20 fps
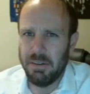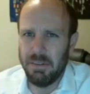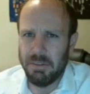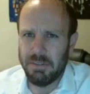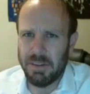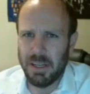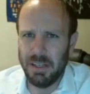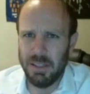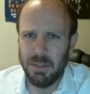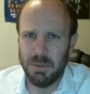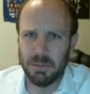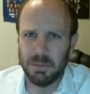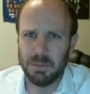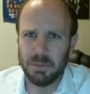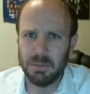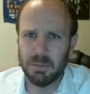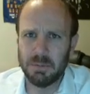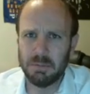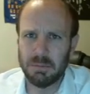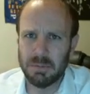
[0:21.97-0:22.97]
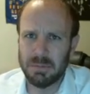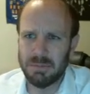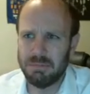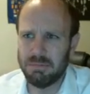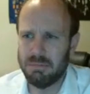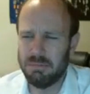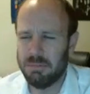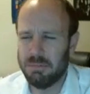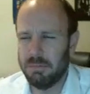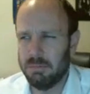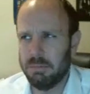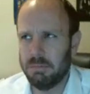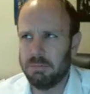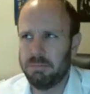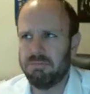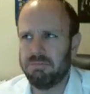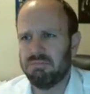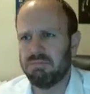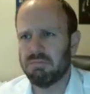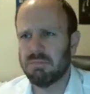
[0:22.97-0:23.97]
I've got a little,
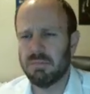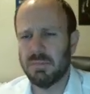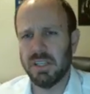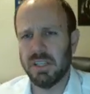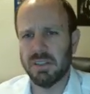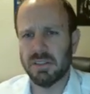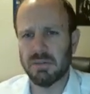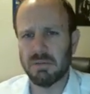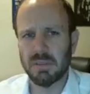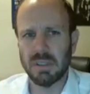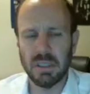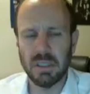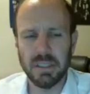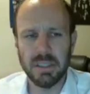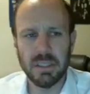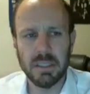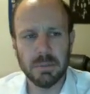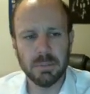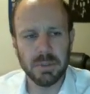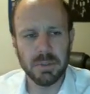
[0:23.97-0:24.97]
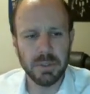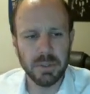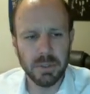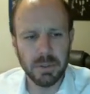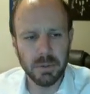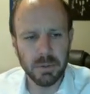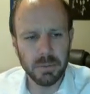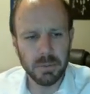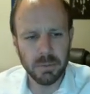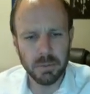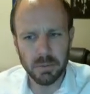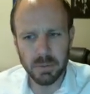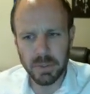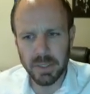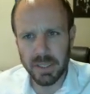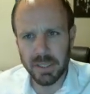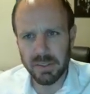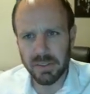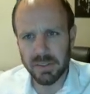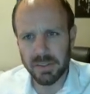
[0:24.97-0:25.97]
I guess, cleanup to do with
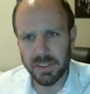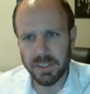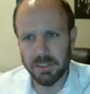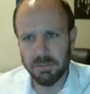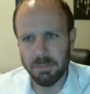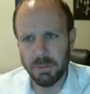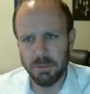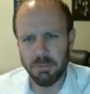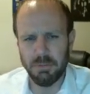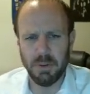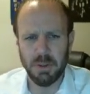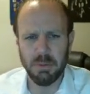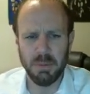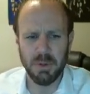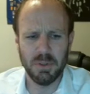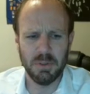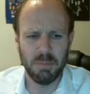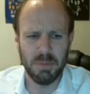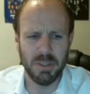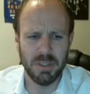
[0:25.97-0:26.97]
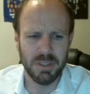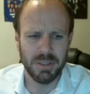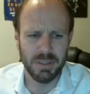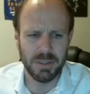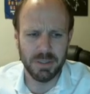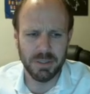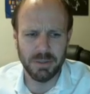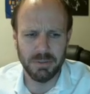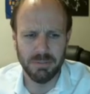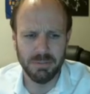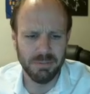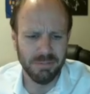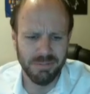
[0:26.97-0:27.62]
that stuff, but for the most part, it's